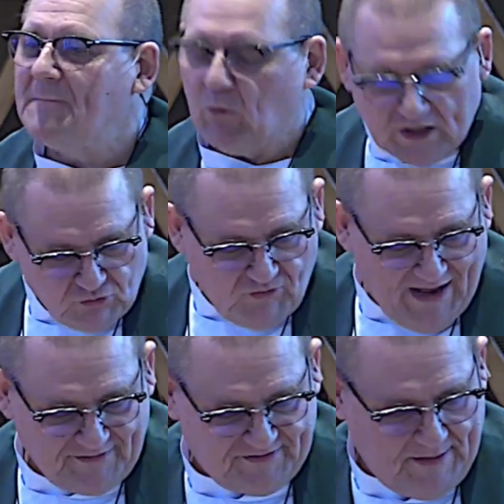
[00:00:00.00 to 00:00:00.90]
what
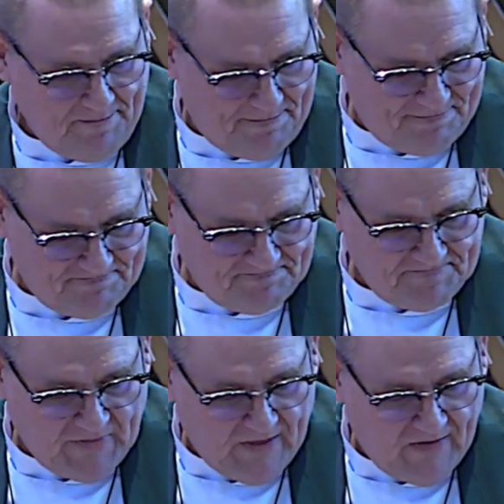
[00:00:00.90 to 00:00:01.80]
drives them?
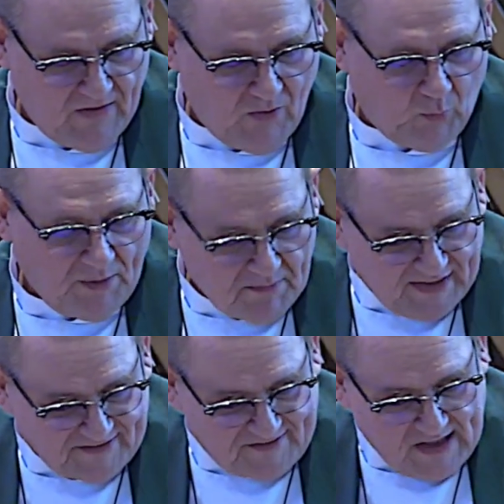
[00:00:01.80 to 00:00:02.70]
What
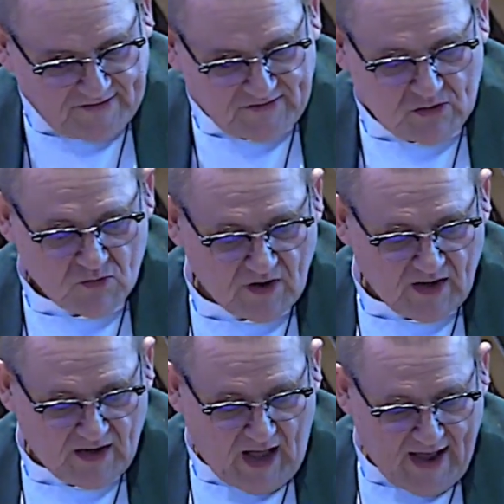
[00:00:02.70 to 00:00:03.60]
makes these
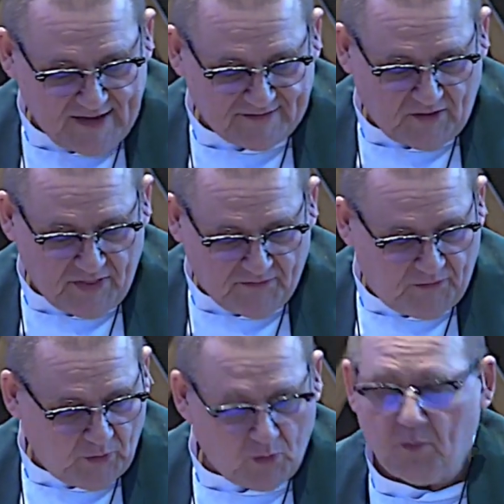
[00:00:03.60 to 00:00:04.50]
young guys on the
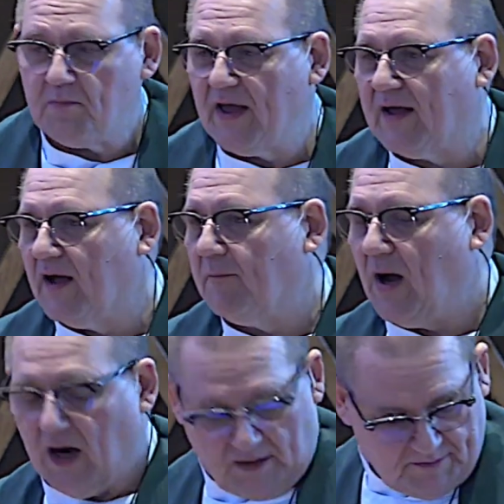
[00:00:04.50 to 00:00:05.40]
photo pick up
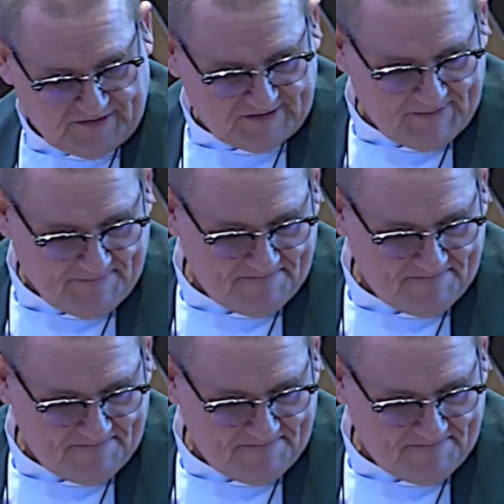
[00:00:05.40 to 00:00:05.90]
arms?